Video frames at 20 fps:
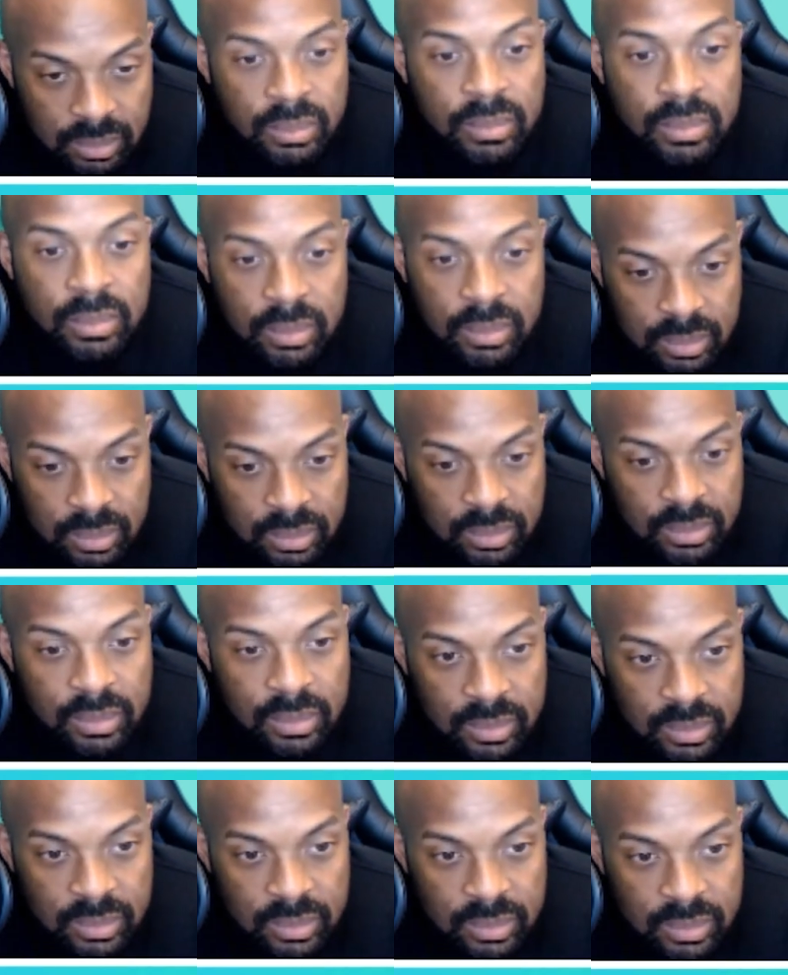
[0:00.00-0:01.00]

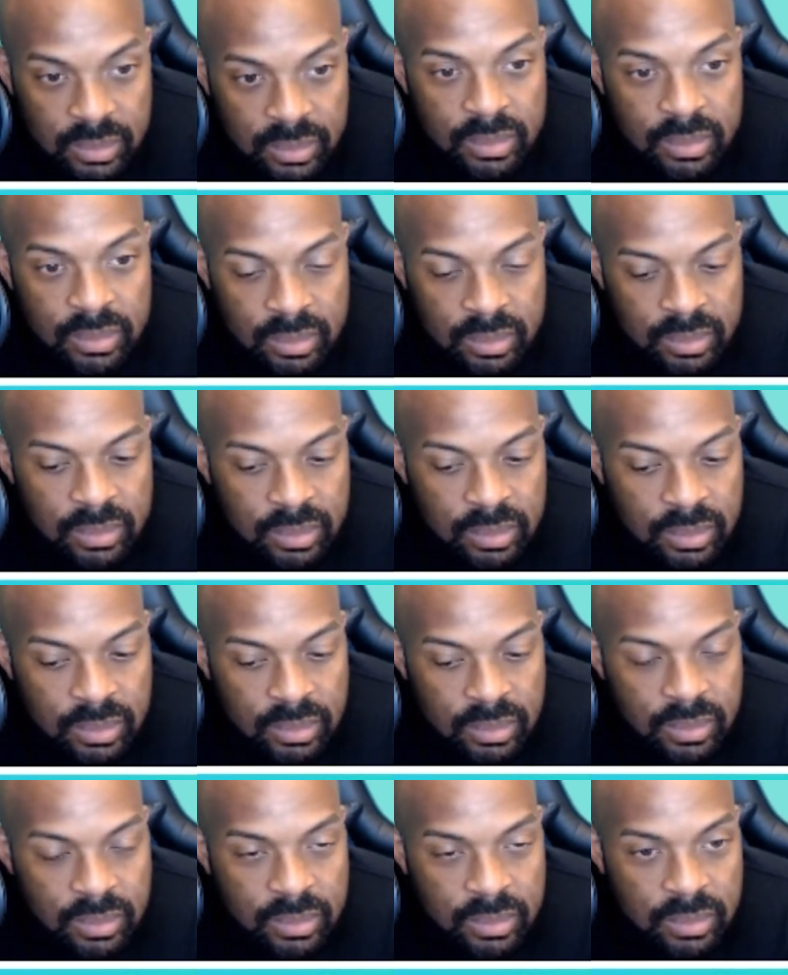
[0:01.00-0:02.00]

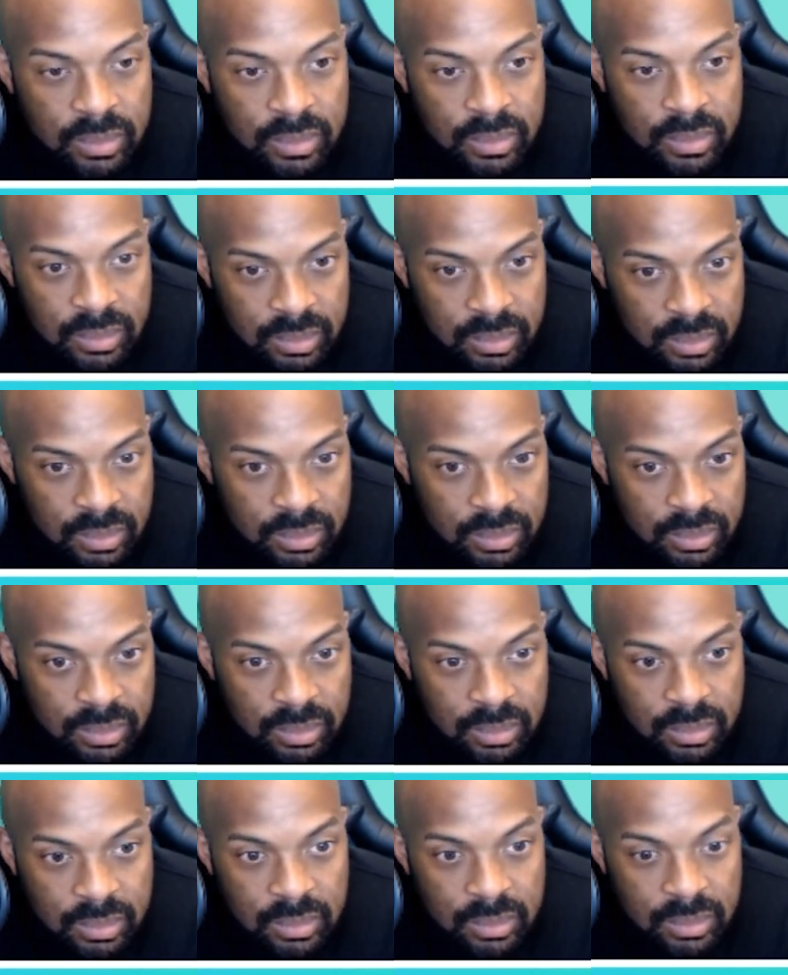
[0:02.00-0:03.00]

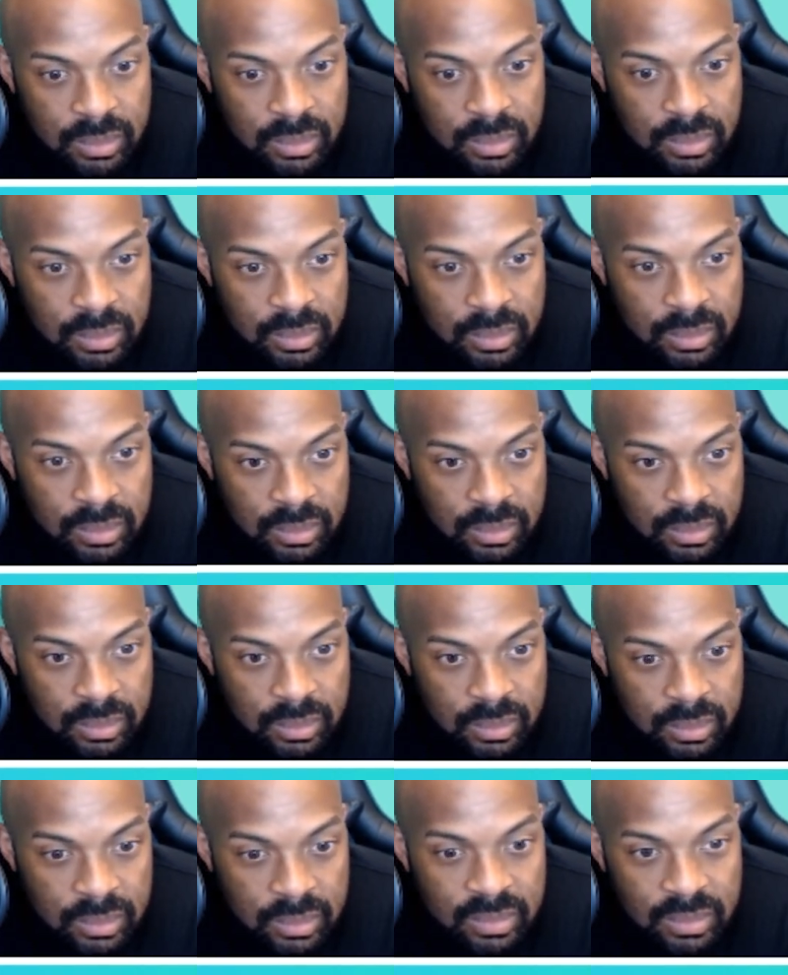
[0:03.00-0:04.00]

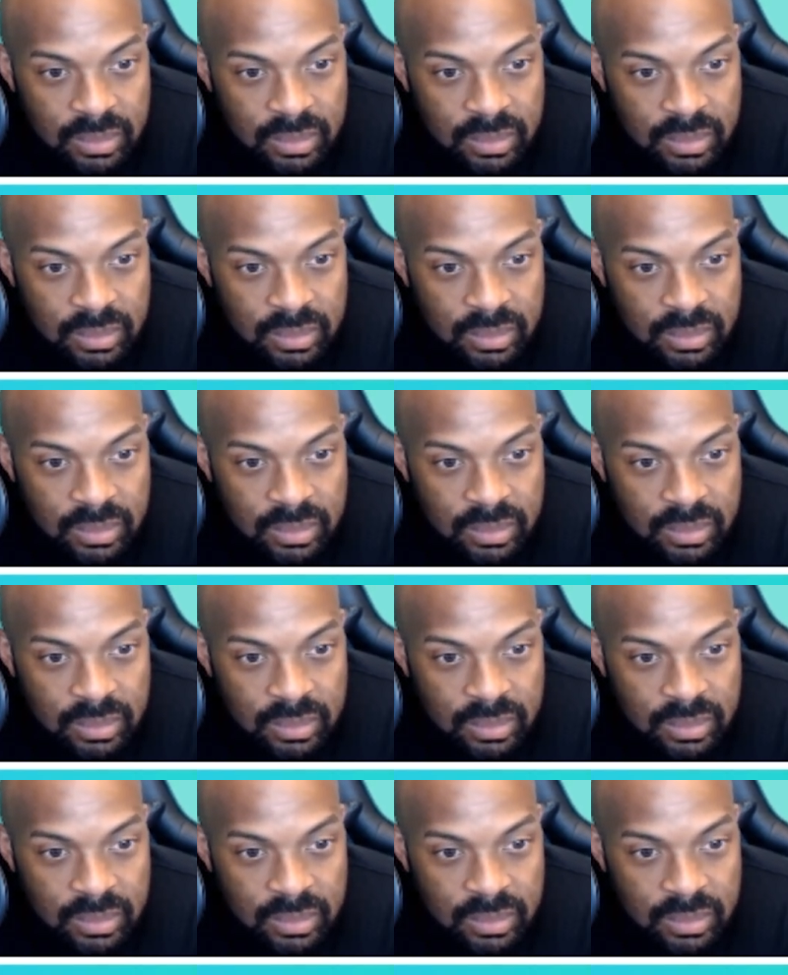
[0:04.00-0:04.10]
(not speaking)